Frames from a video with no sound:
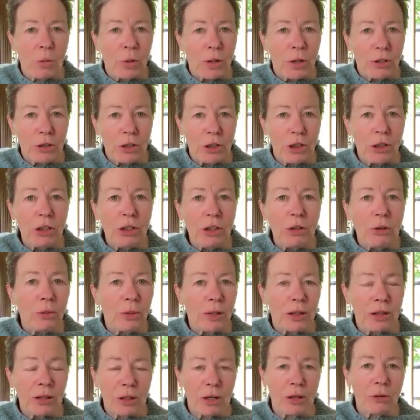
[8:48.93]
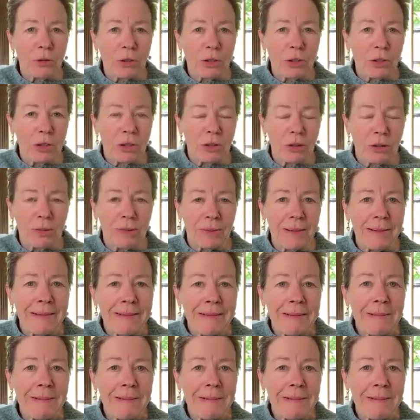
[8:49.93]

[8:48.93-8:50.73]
Where do you want to coach to?